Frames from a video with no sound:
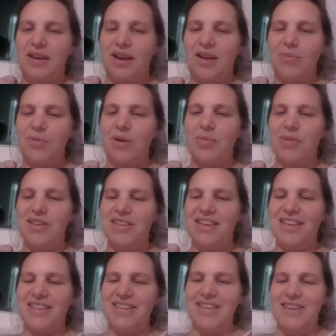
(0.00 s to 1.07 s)
I hope nobody's
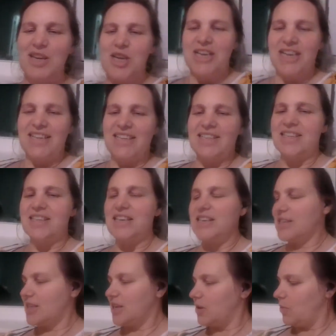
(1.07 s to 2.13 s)
getting
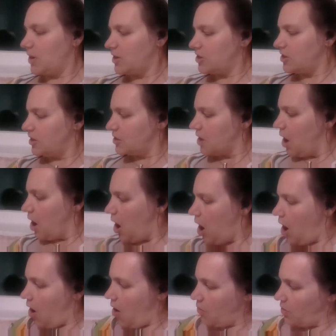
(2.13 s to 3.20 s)
seasick.
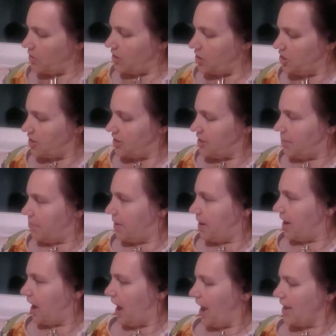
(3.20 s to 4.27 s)
Oh, did you step
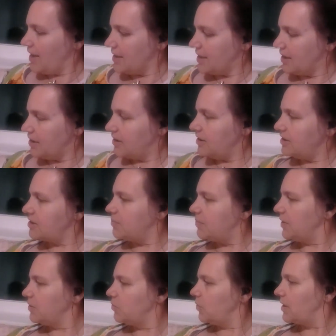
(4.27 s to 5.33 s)
on an ice? You
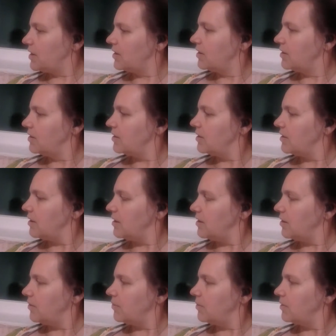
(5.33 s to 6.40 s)
spilled one. There you go.